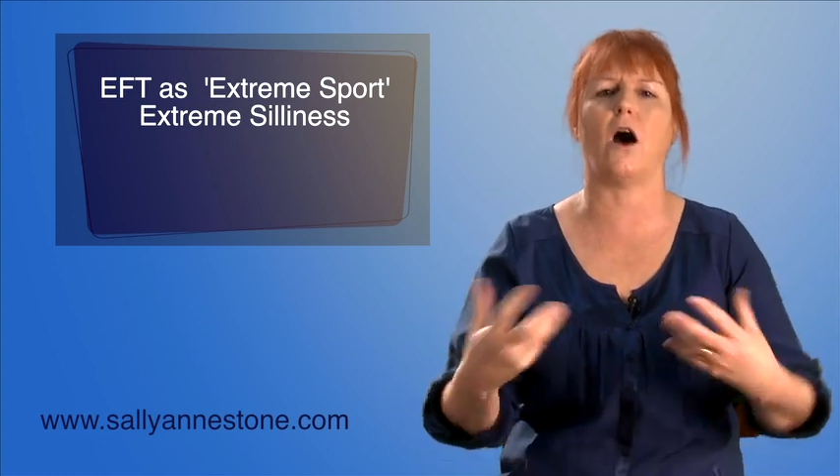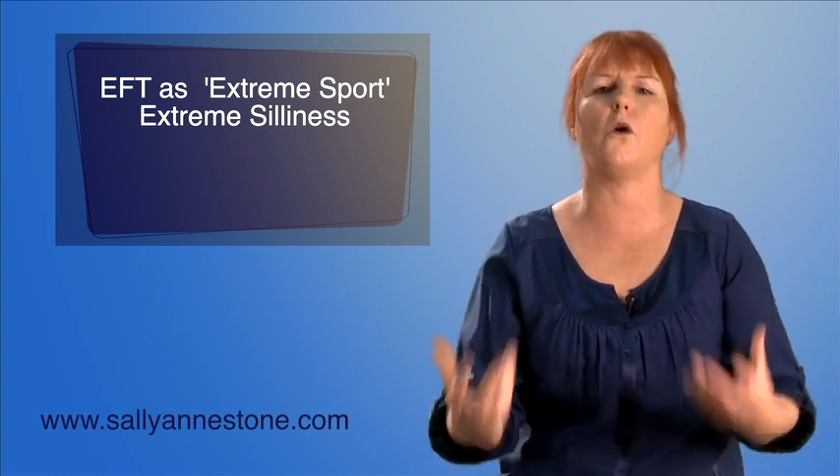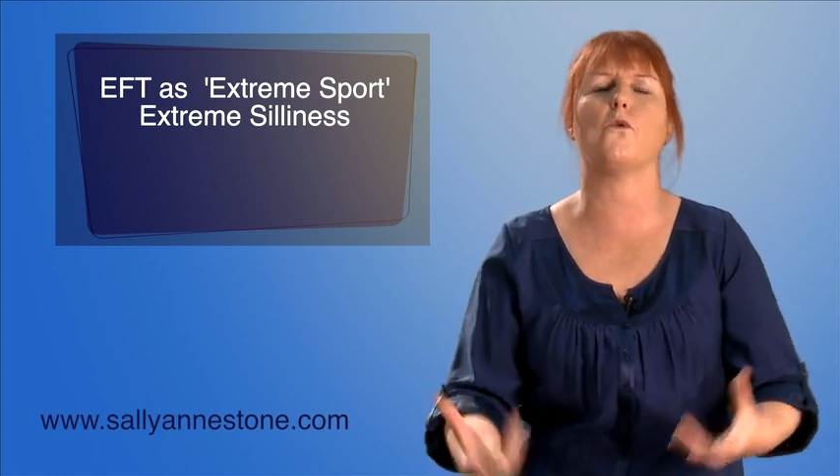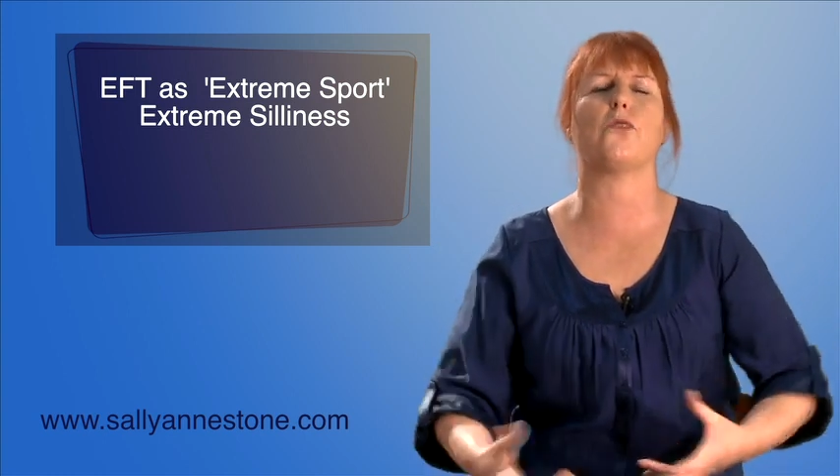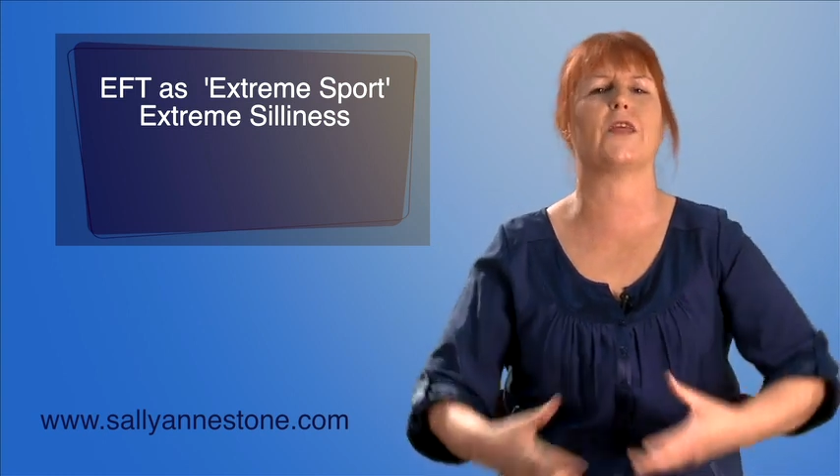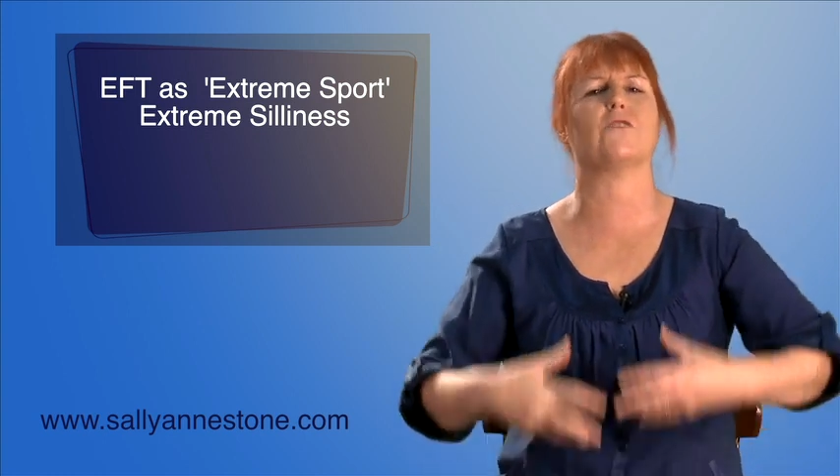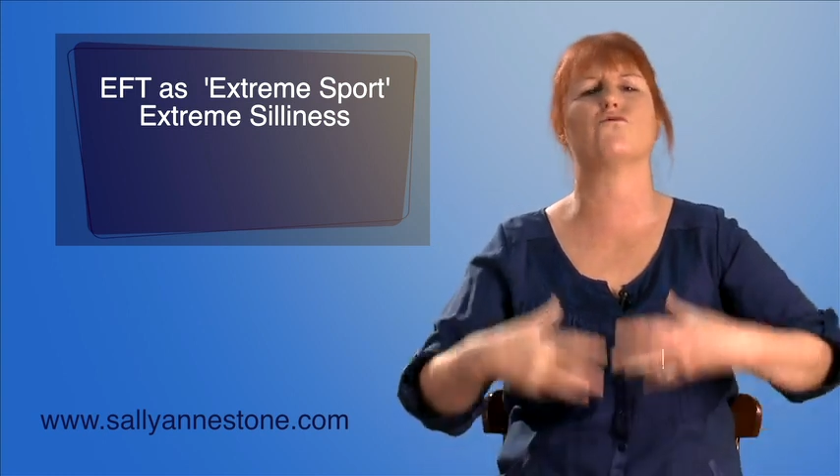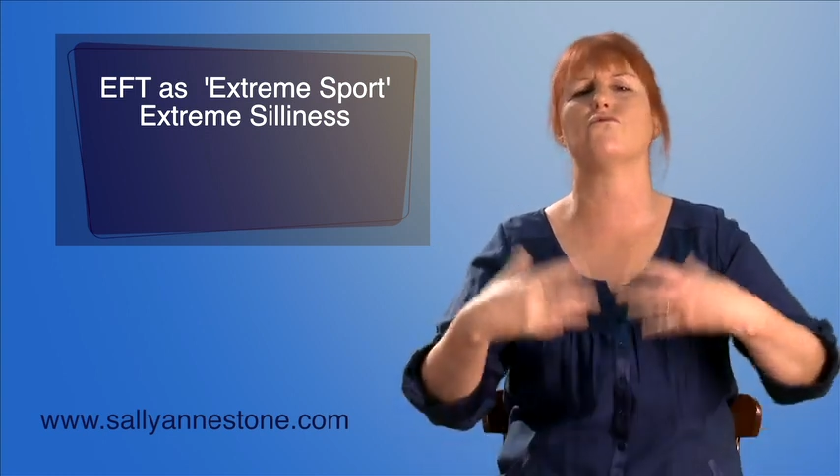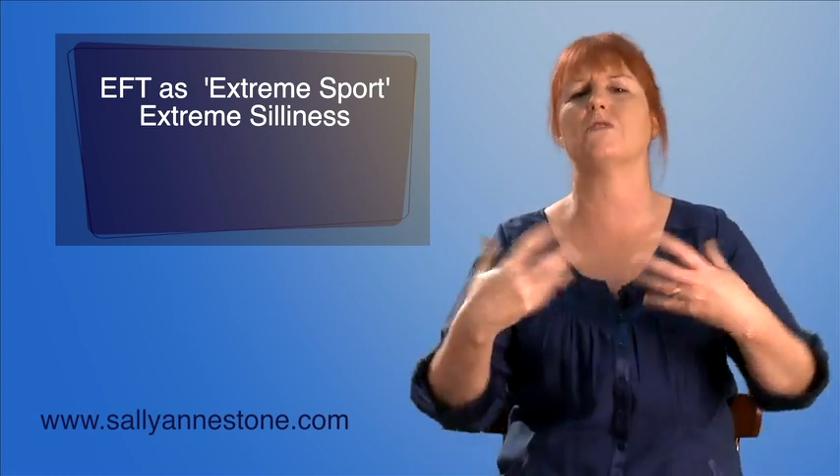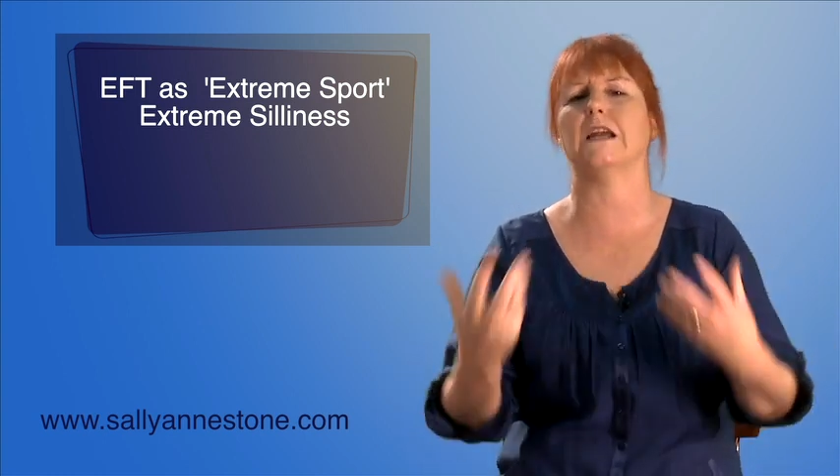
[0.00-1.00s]
whole
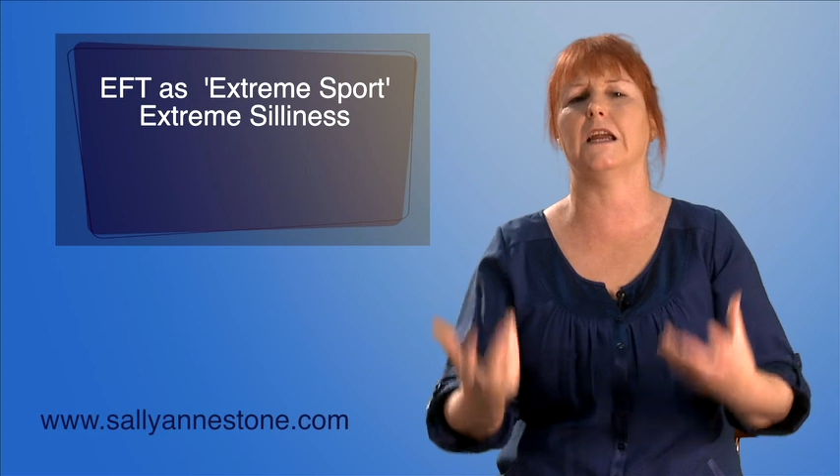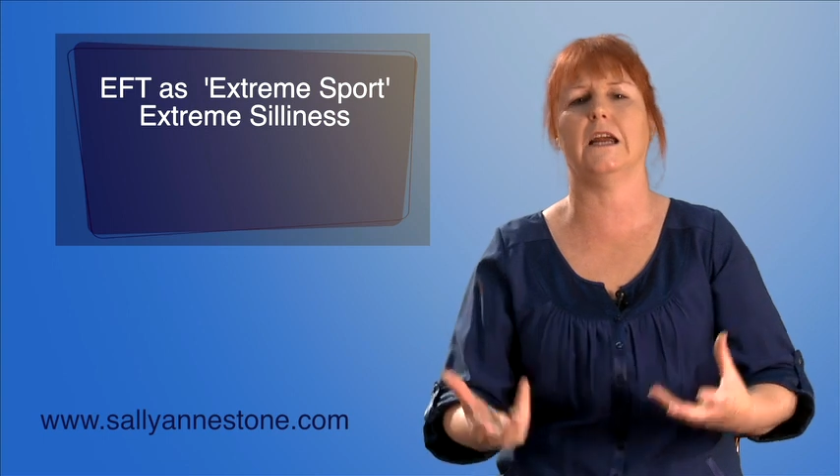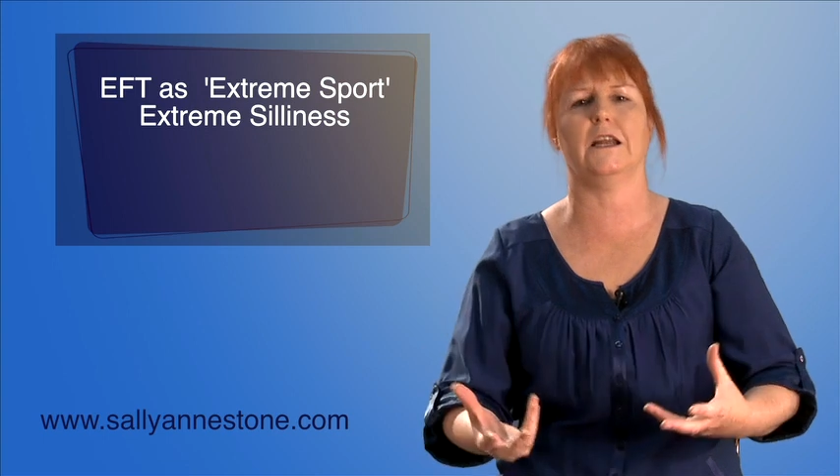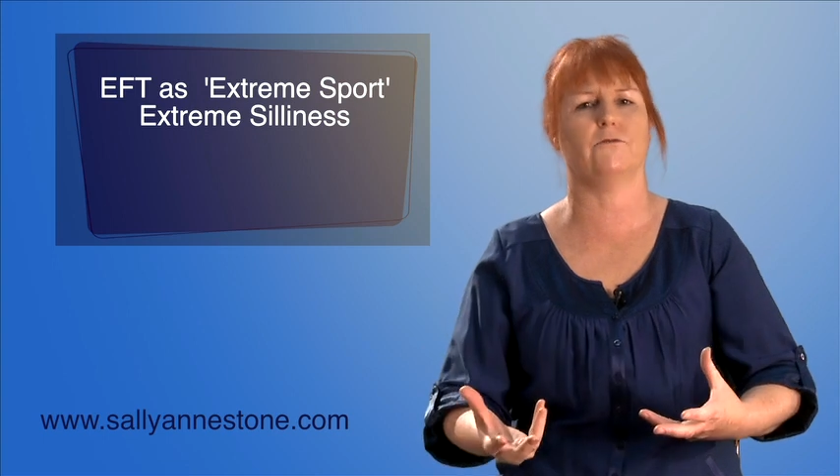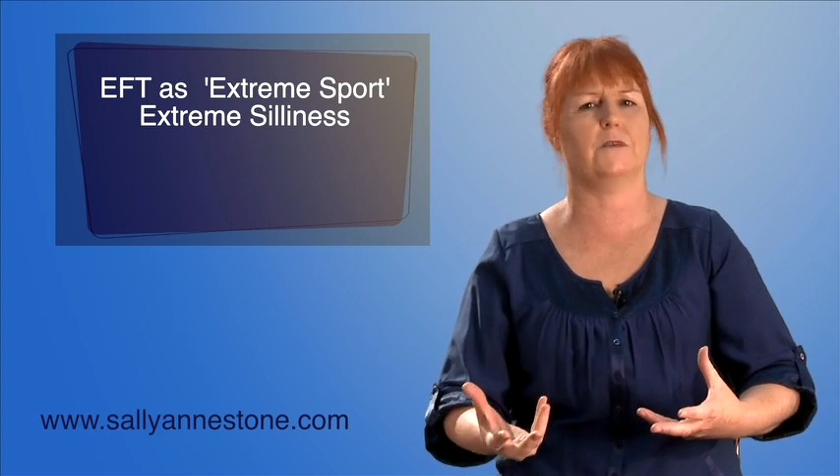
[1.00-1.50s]
thing really,